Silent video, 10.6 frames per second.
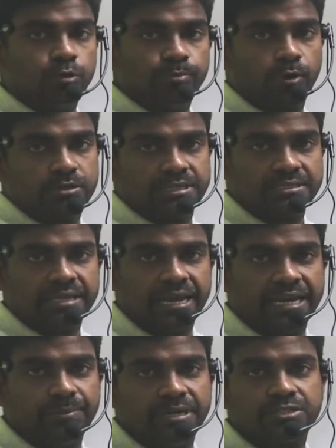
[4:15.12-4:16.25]
to process the
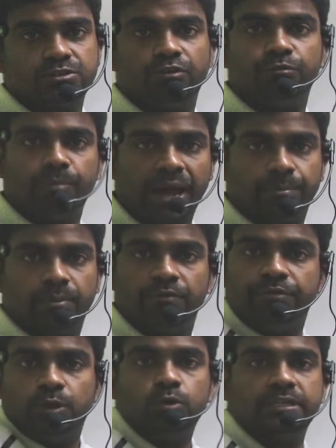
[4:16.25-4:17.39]
elements of map,
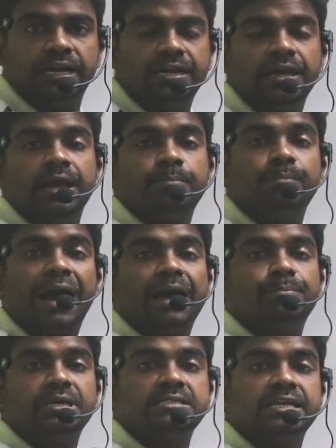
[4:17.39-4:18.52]
we know that map
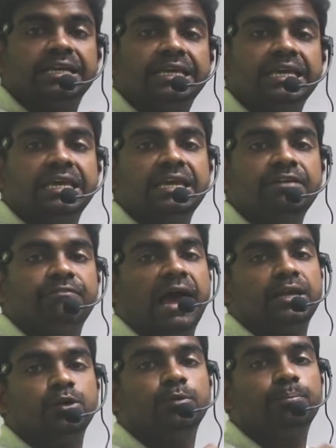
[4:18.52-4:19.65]
is a key
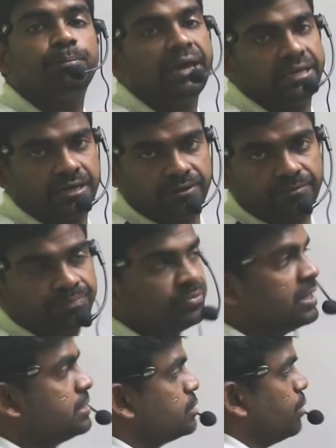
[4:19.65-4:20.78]
value pair.
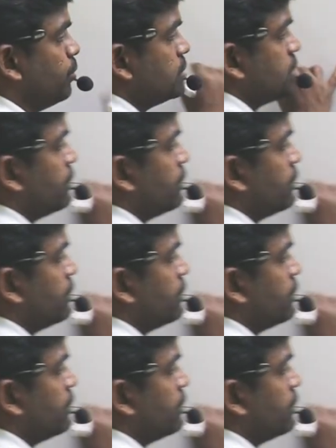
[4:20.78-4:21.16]
Suppose